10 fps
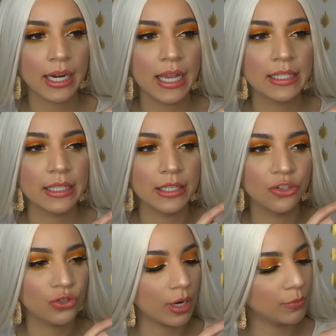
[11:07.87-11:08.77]
has
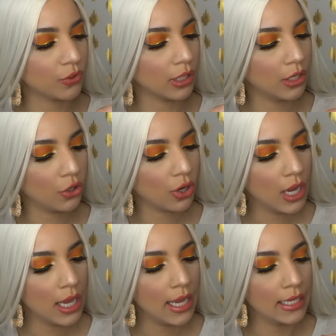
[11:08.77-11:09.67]
these gems right here
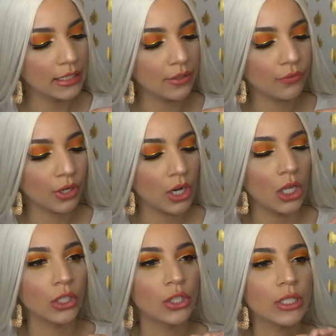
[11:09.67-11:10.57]
in different
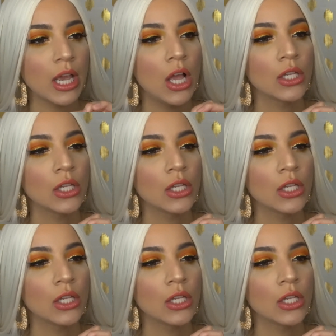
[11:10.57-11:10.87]
colors.